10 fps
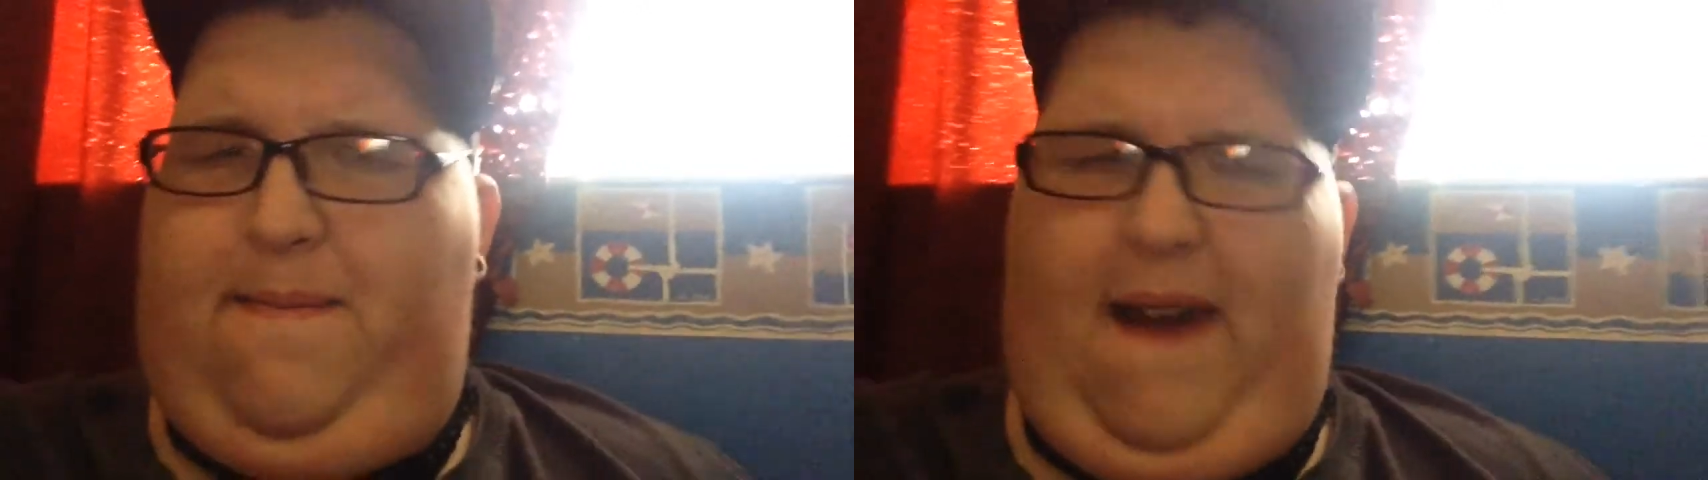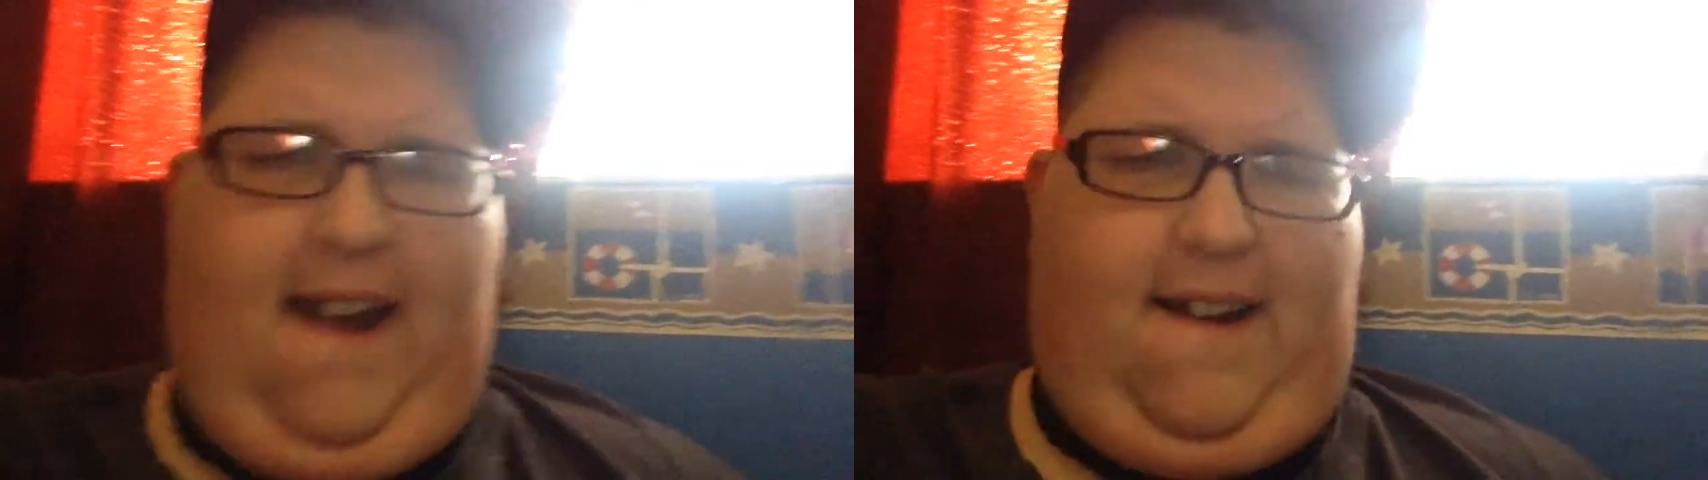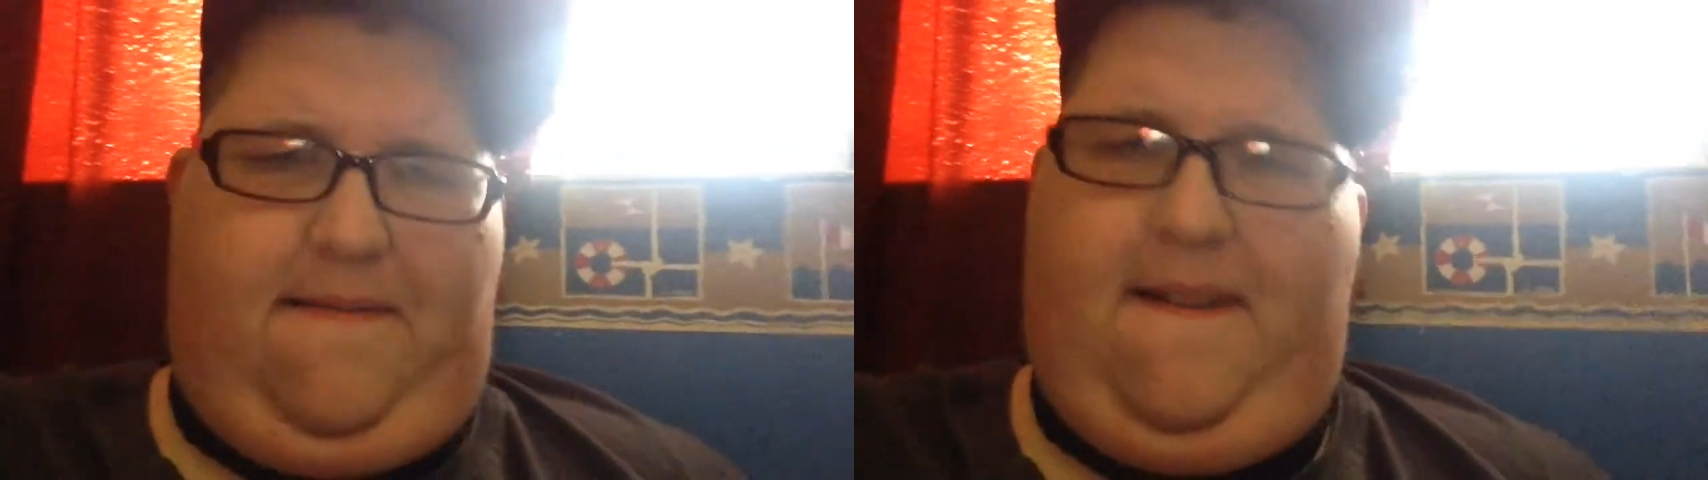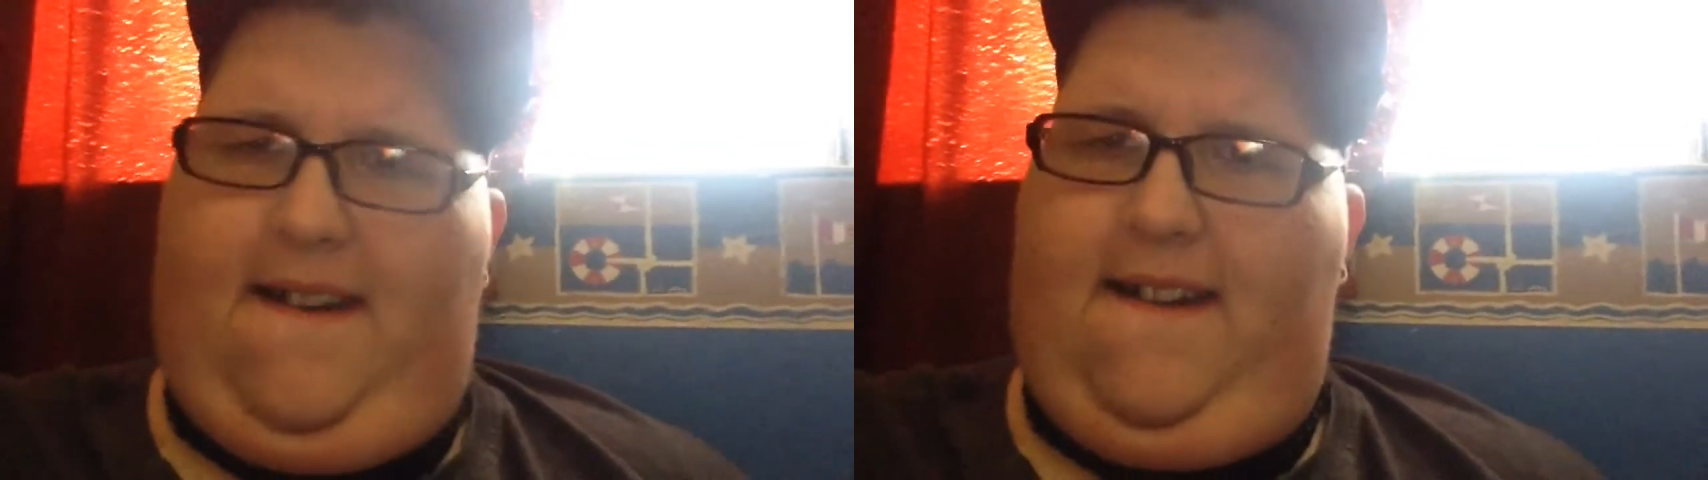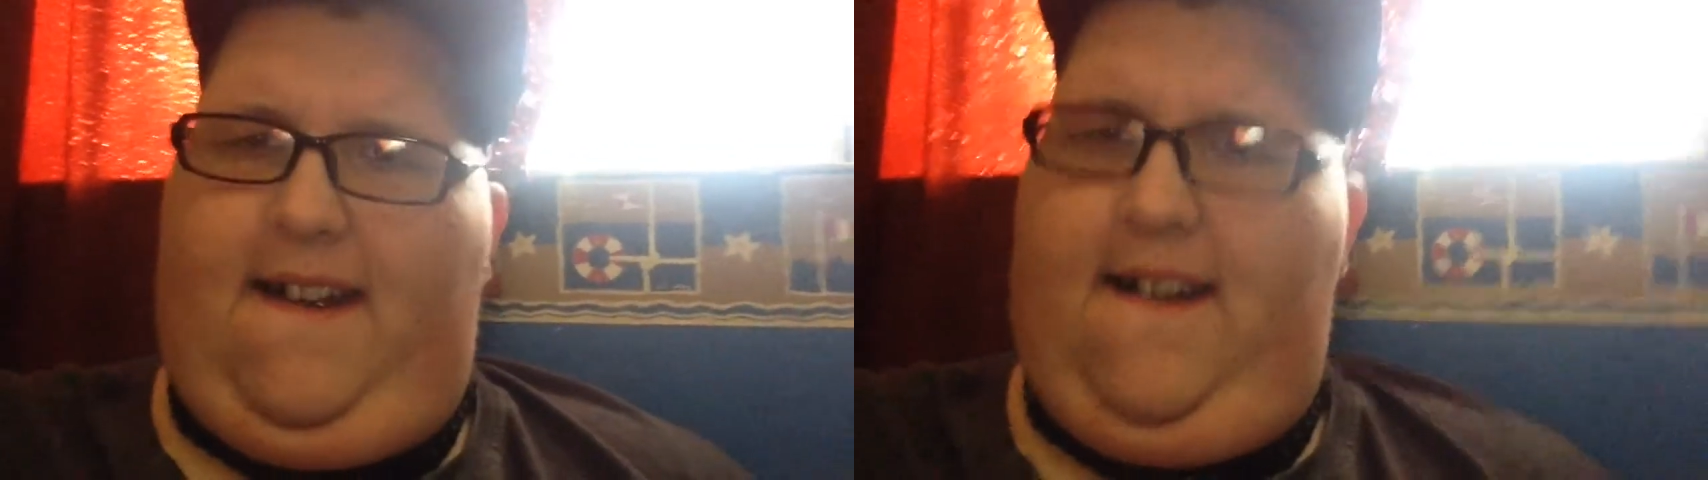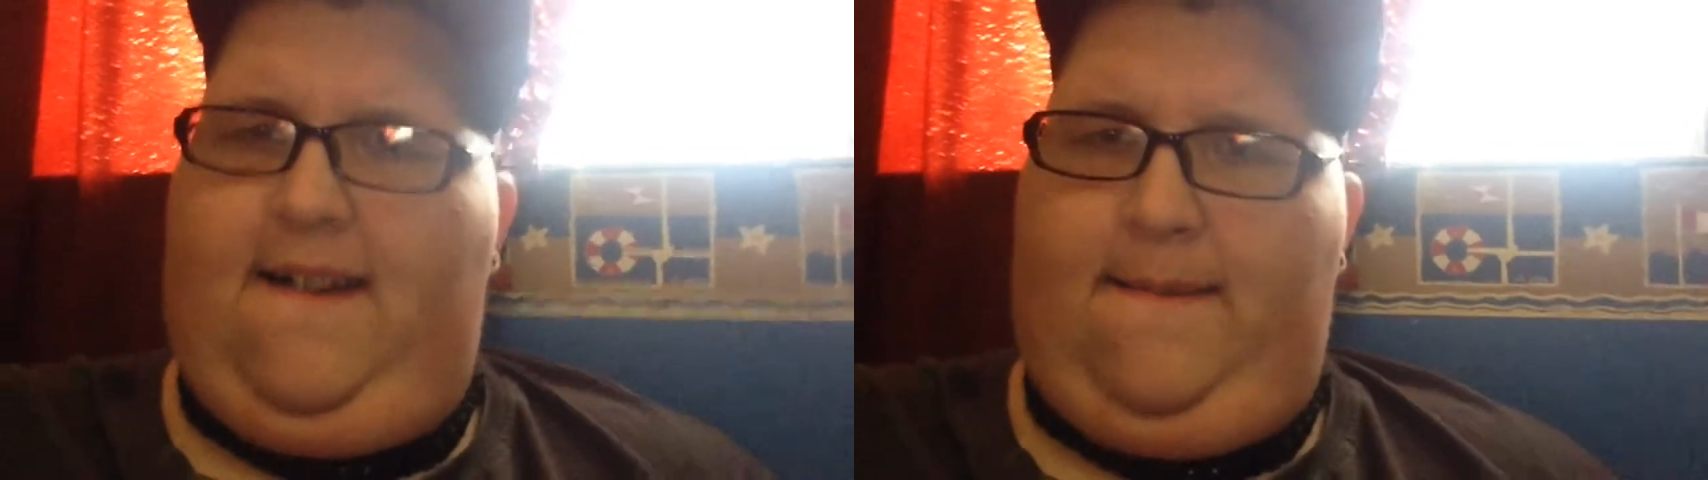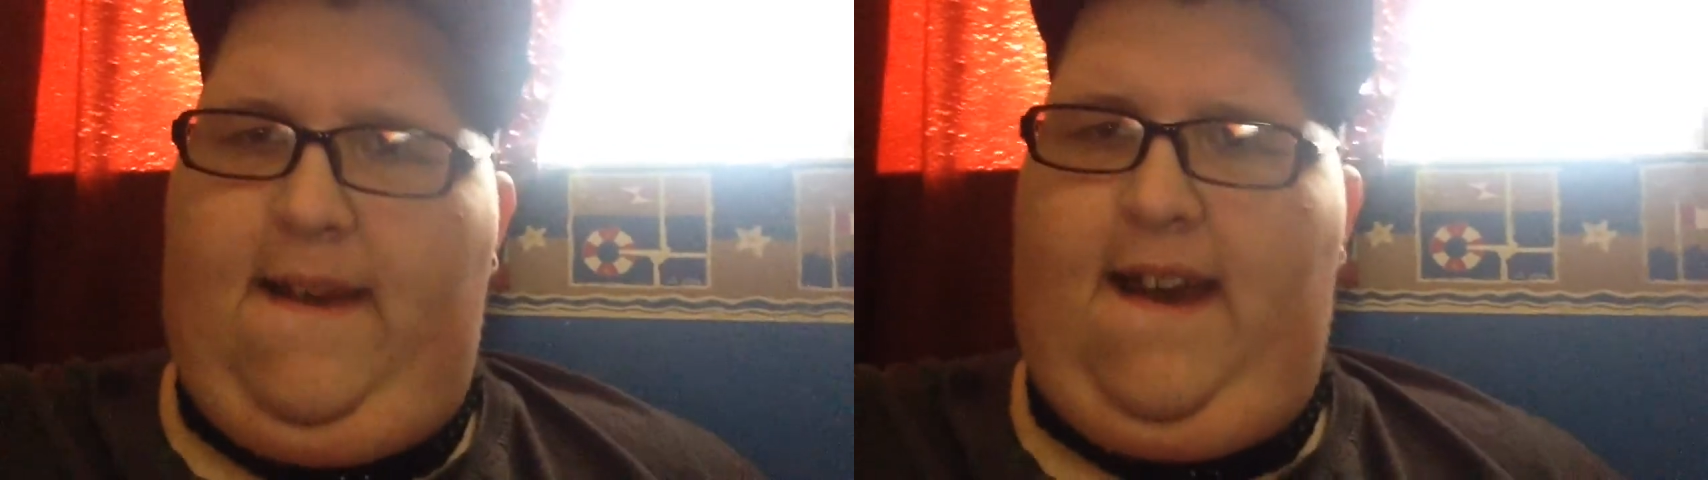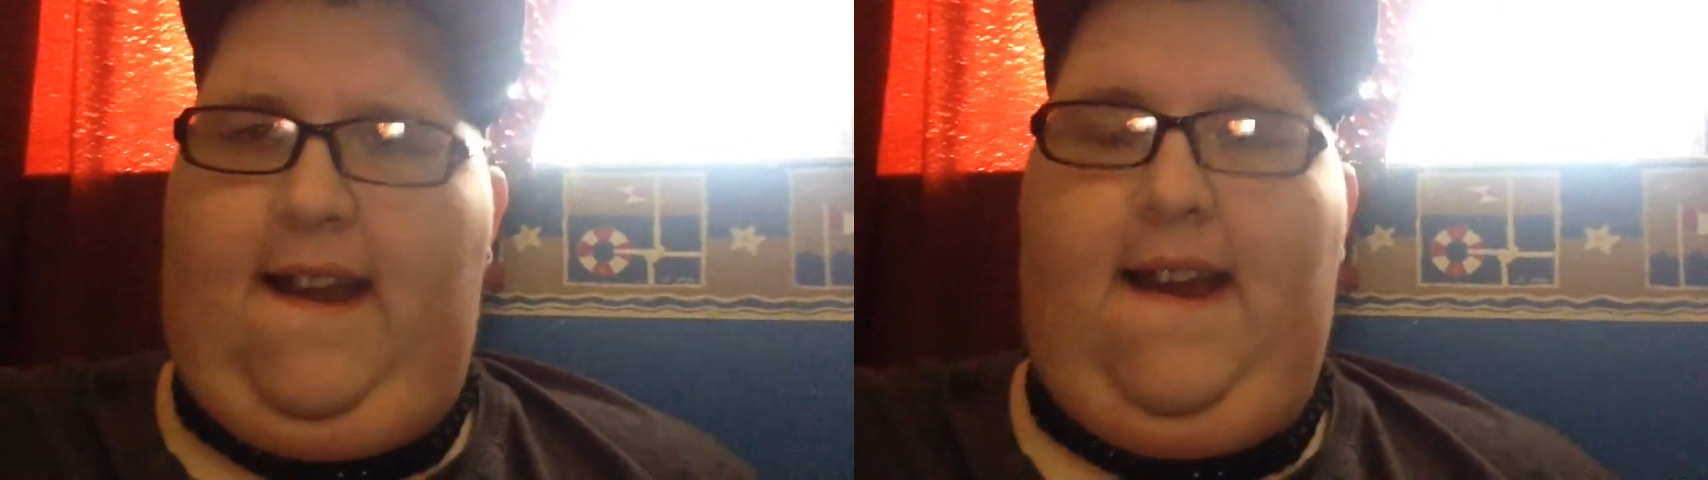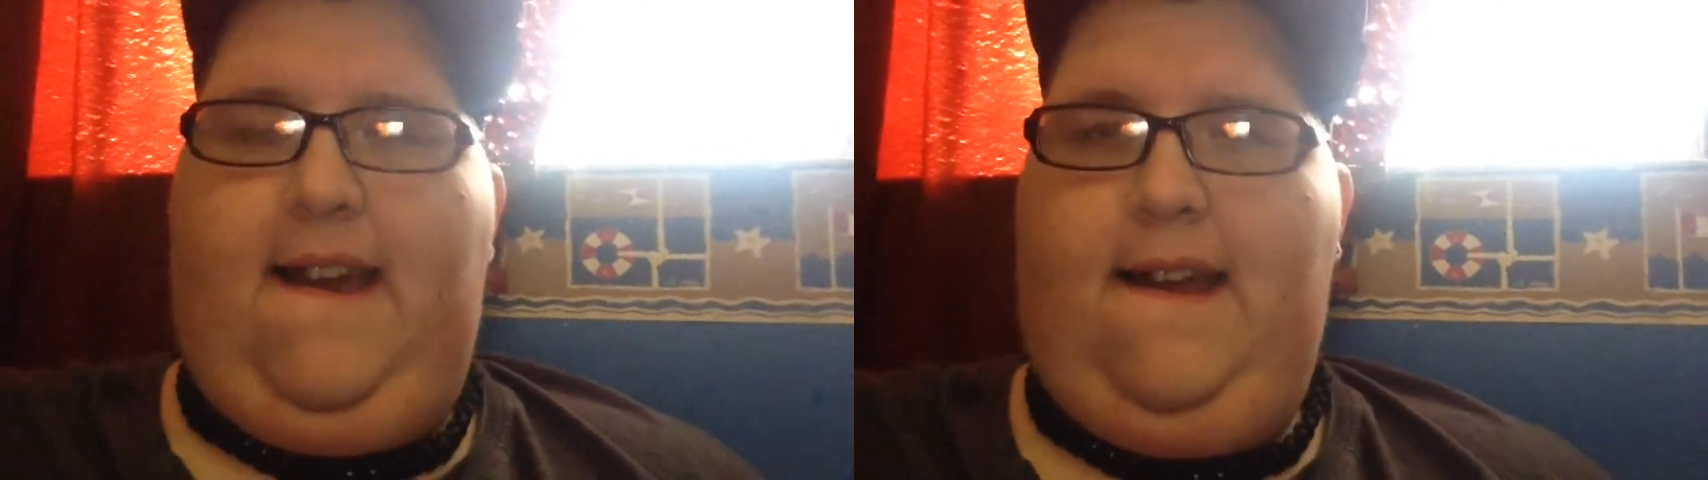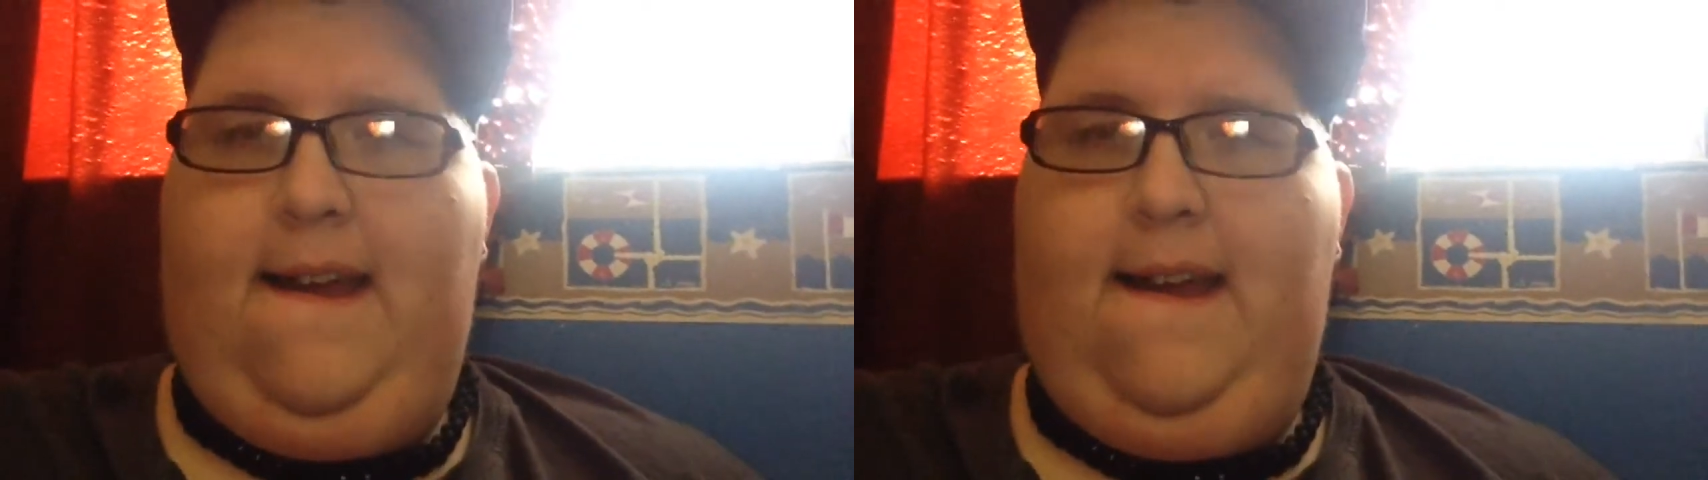pack a filler here in a minute.